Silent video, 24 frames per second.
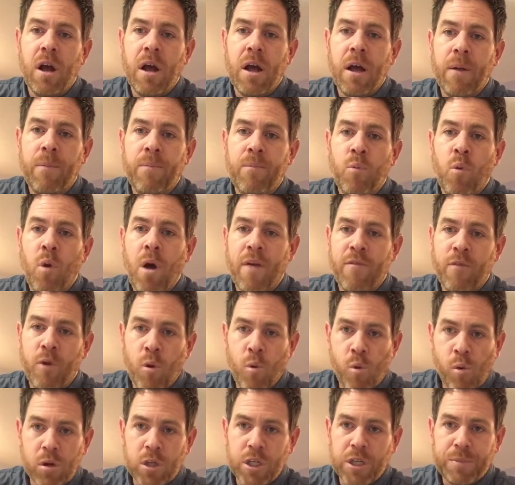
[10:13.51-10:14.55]
We'll have
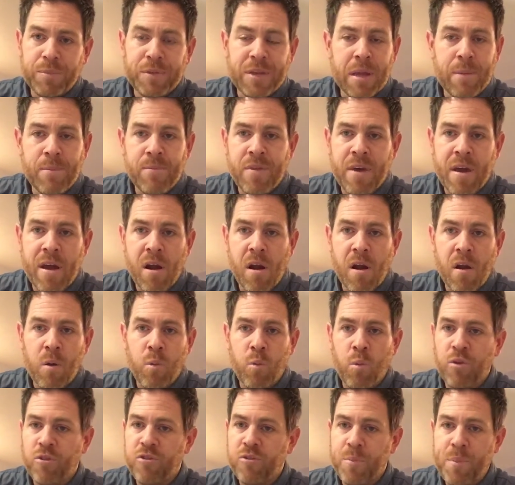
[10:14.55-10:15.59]
our worship team there,
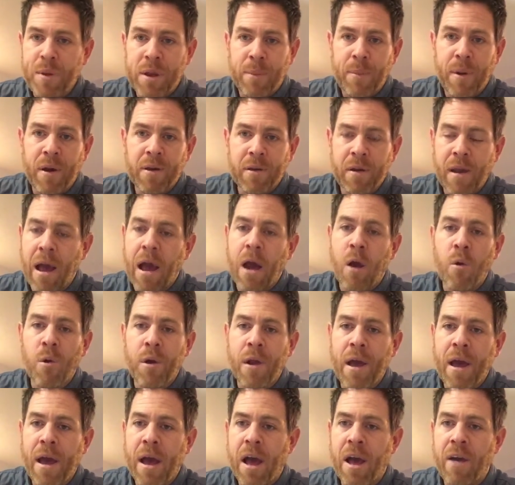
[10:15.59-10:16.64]
and we'll spend about an hour
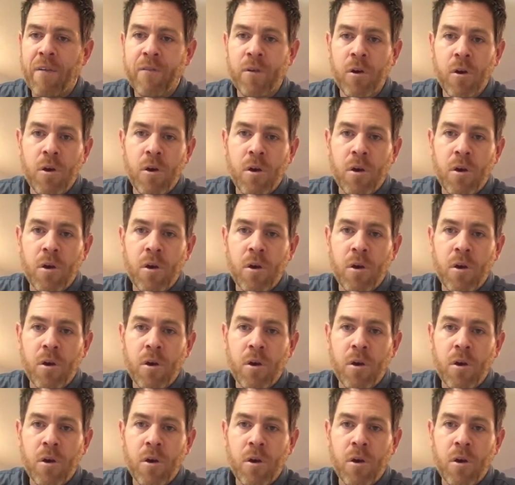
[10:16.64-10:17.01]
and a half